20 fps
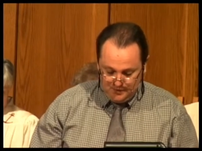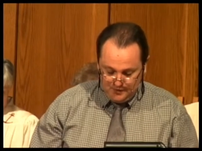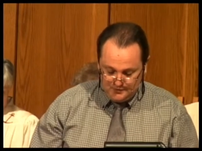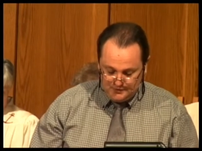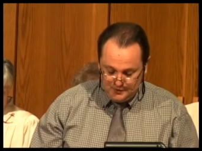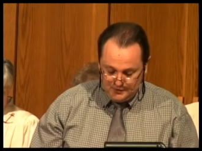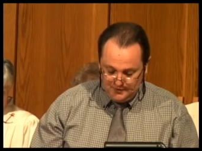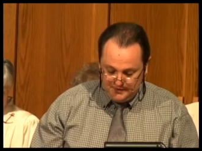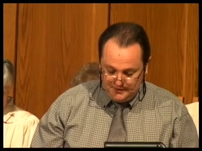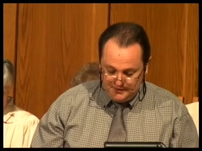
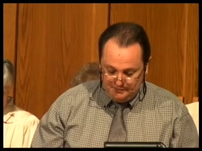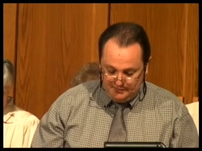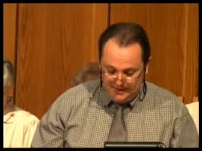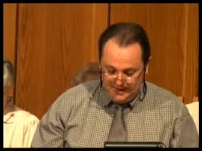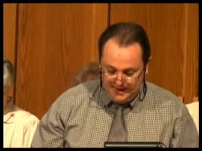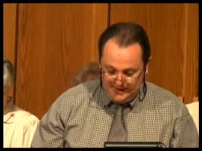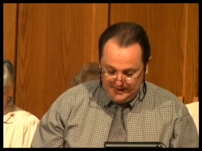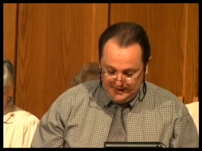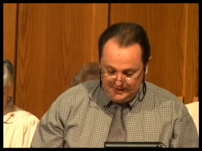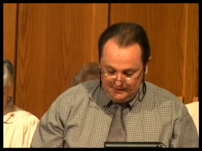so that the
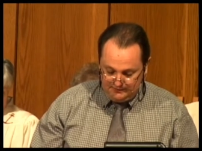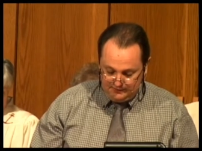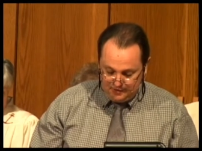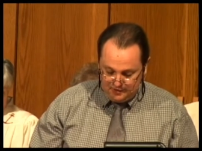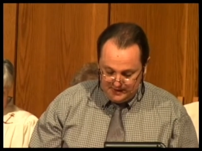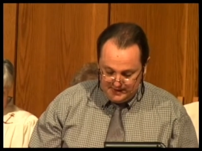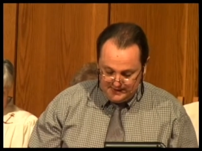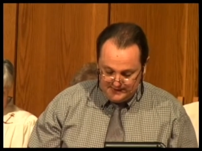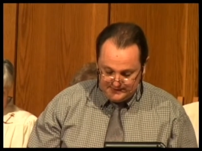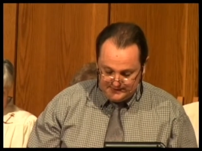body of
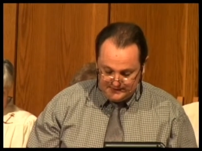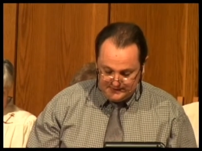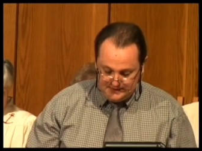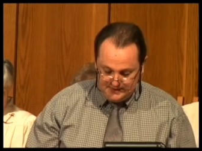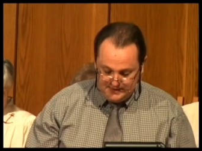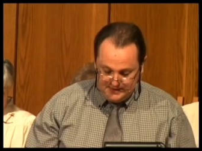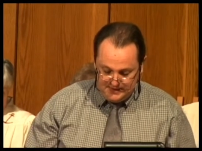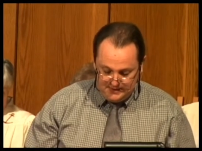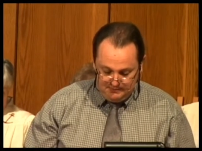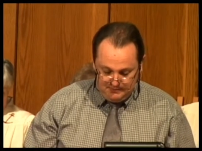Christ
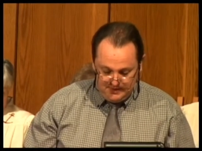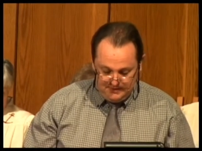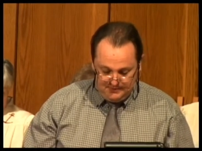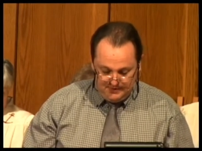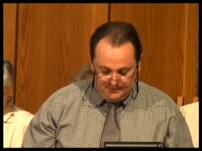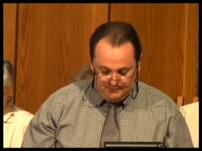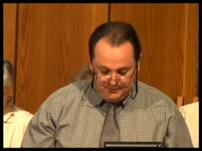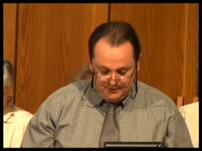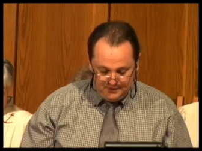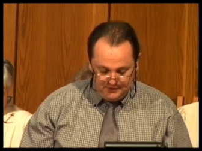may
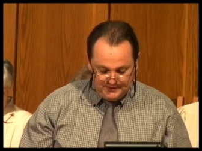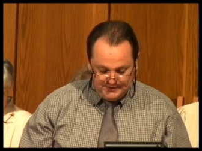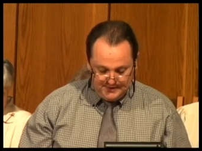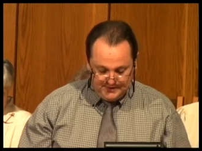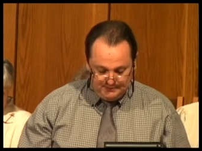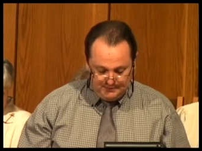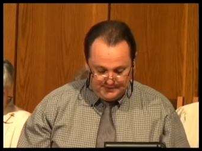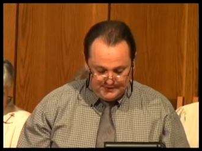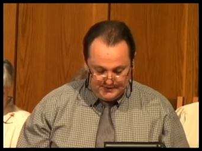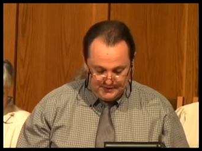be built
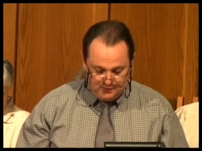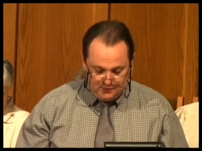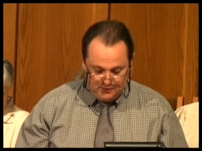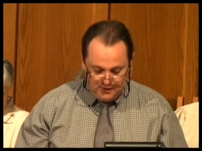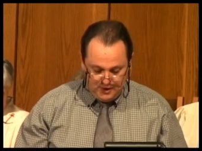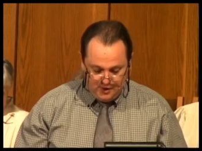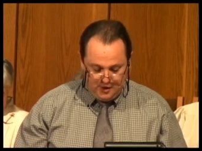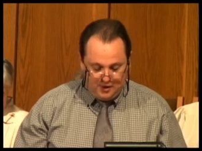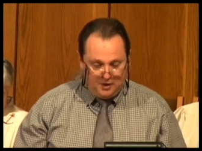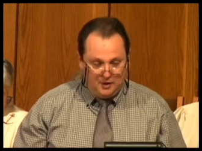up until
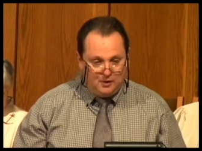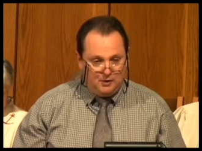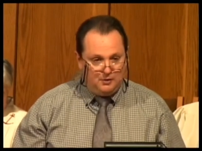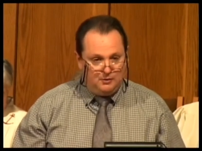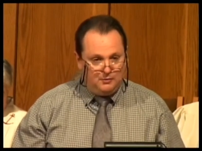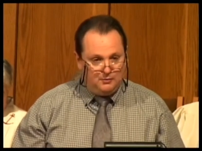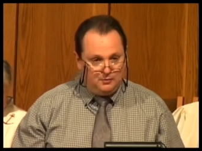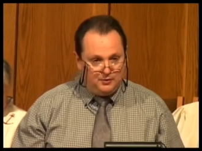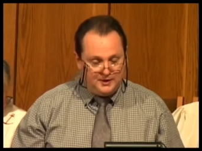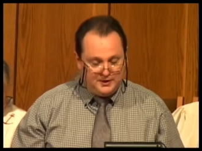we
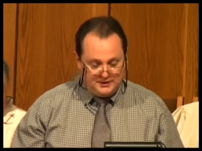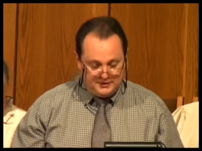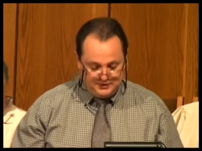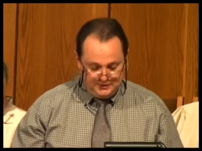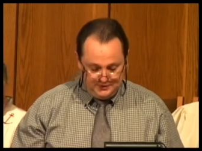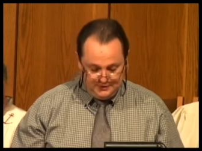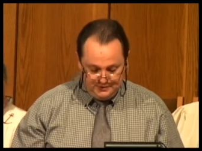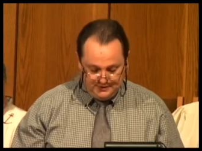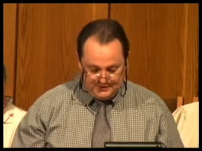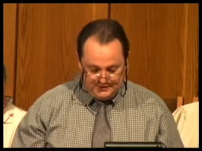all reach
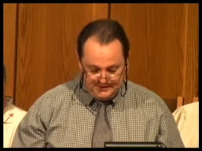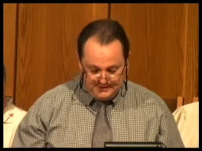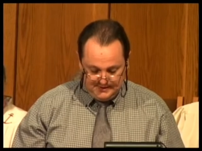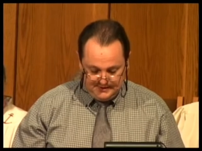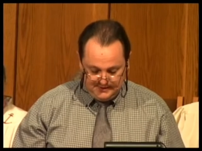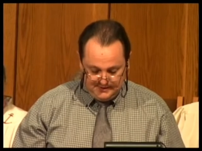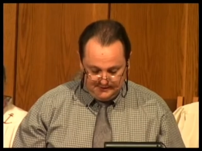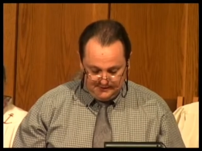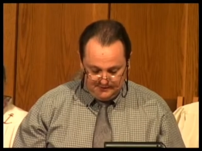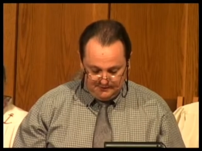unity
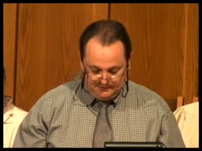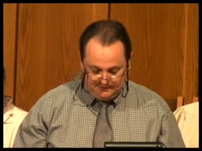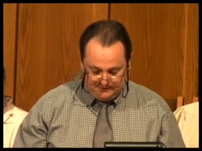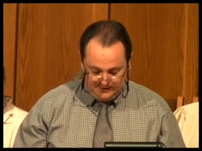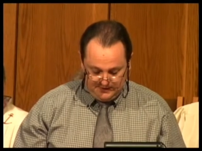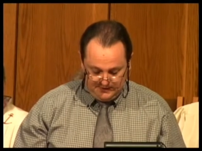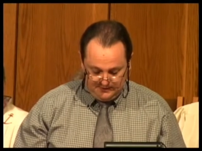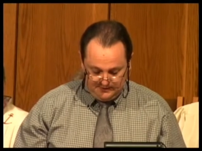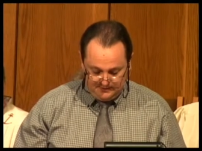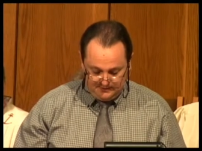in the
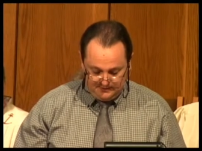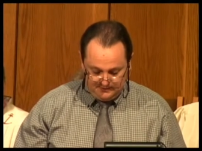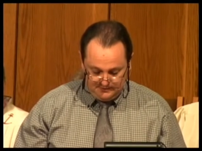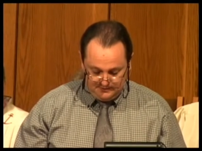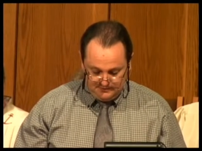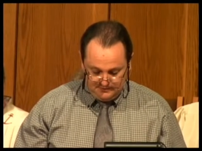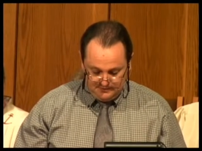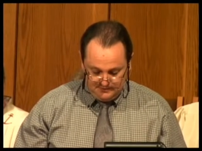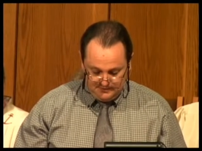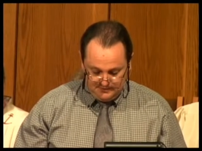faith
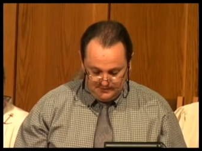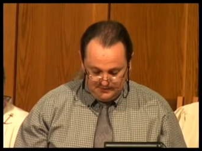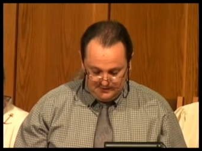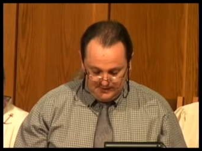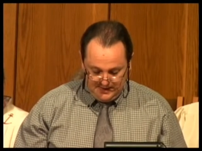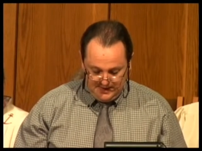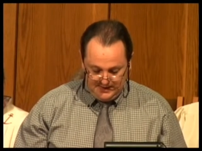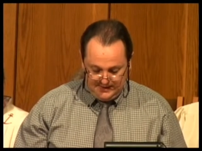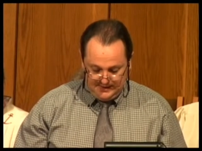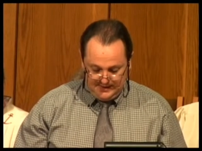
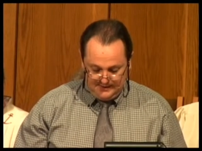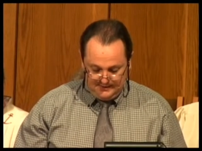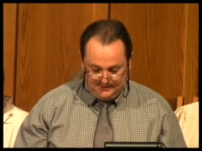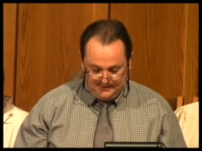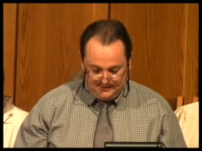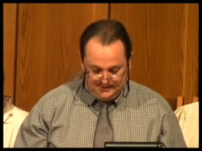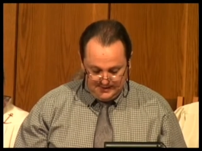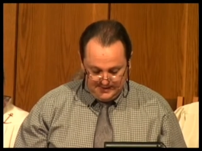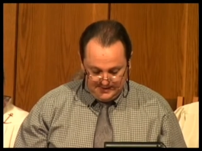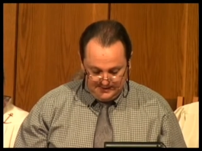and in the
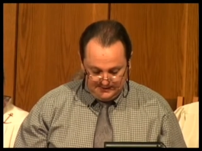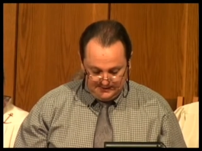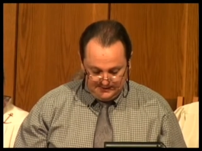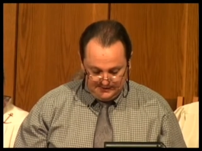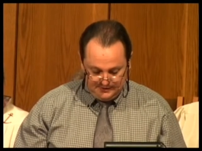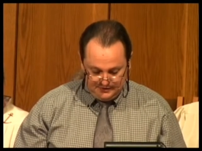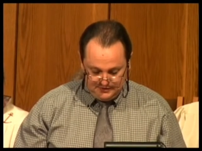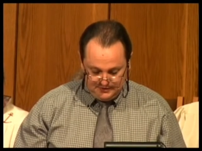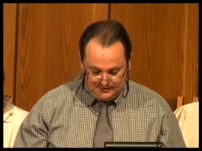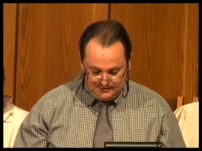
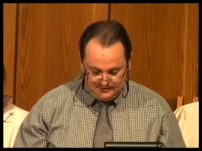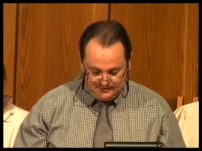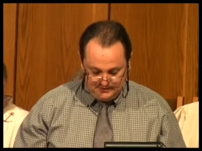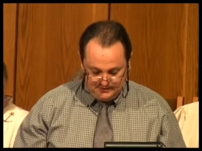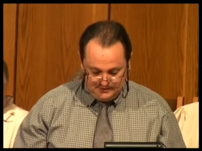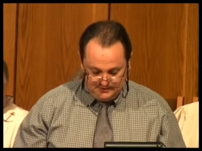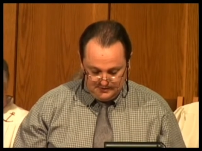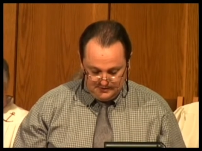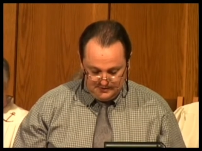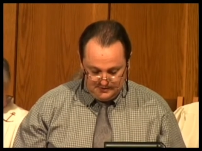knowledge
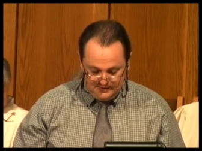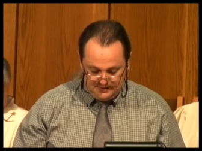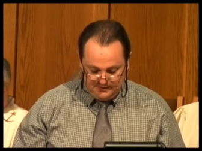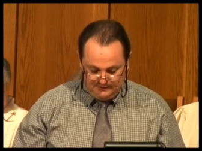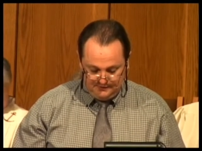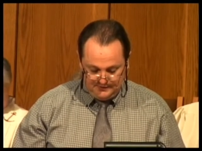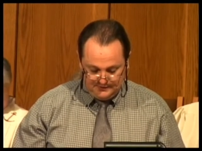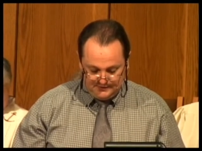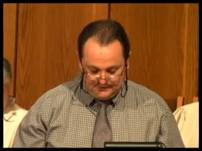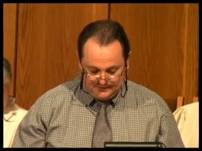
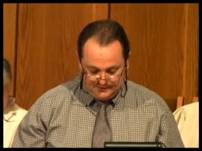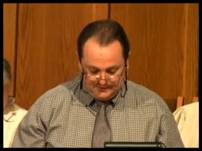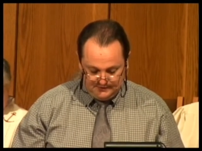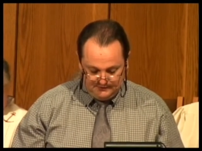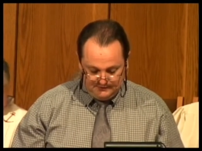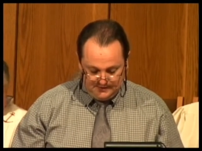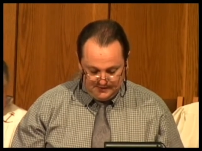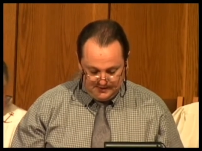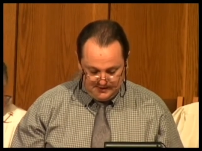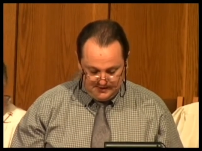of the Son
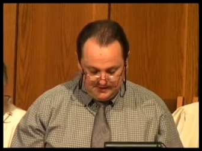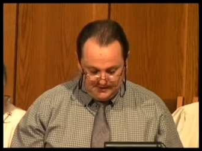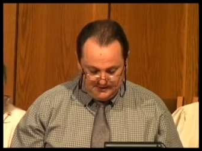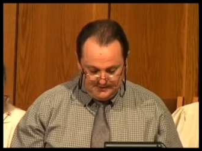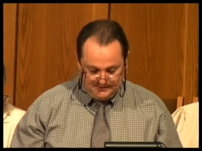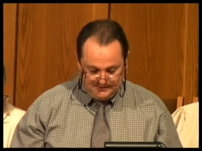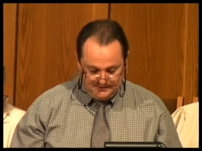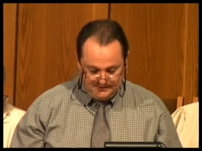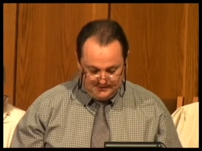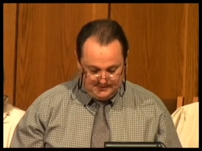of God
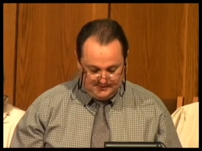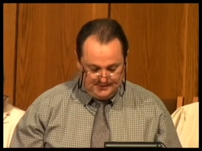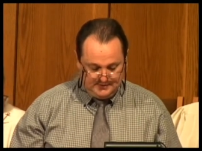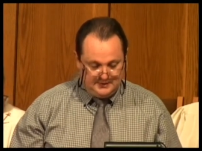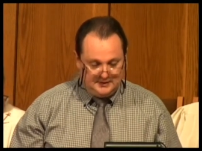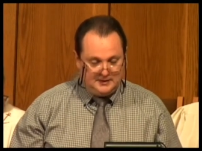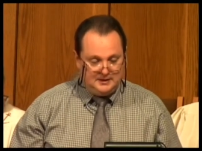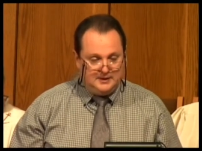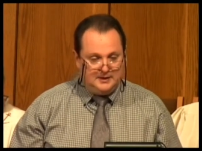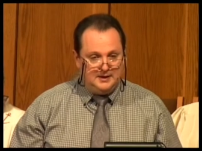
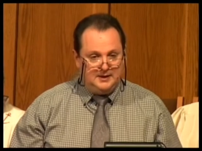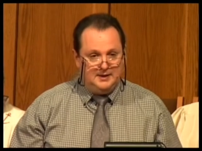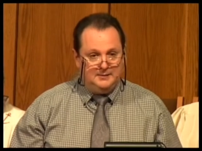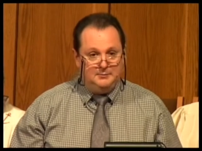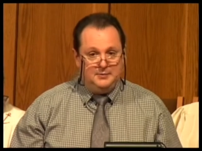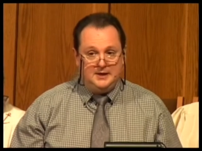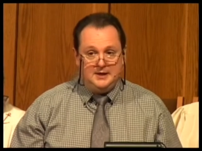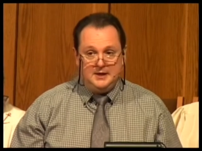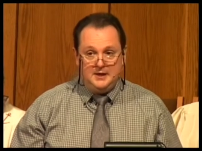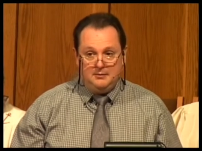and
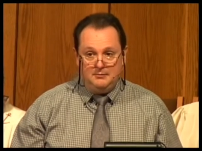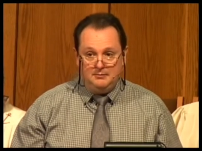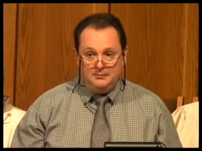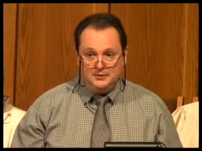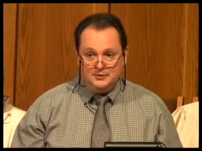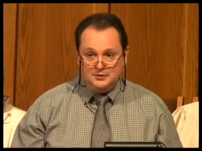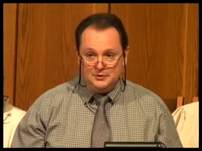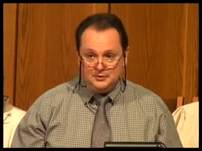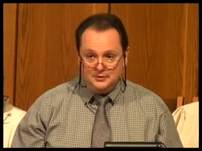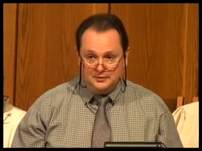become
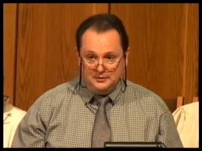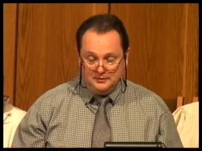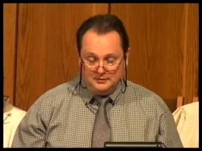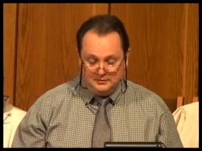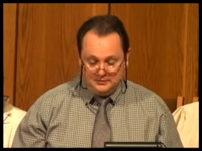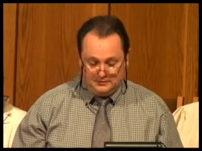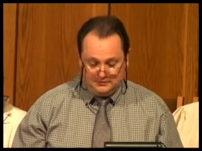mature.